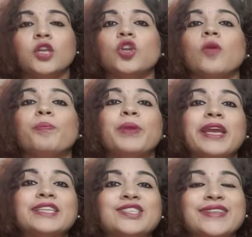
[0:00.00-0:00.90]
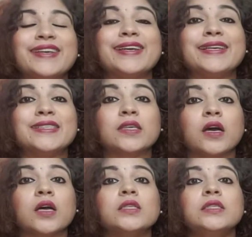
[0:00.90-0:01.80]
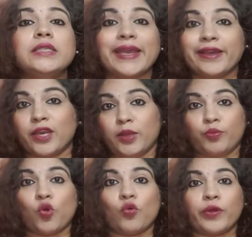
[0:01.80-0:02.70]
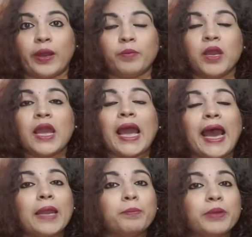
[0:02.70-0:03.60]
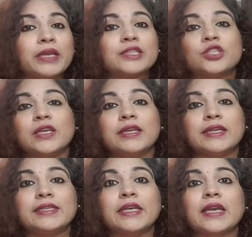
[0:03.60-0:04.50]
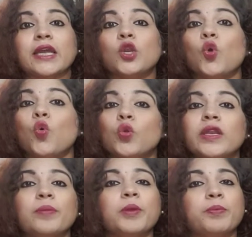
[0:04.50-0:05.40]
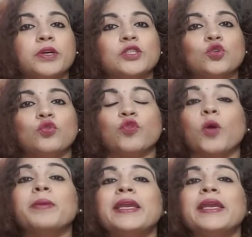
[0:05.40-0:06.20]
Now, PhD is a degree program, and PhD in India can only be pursued from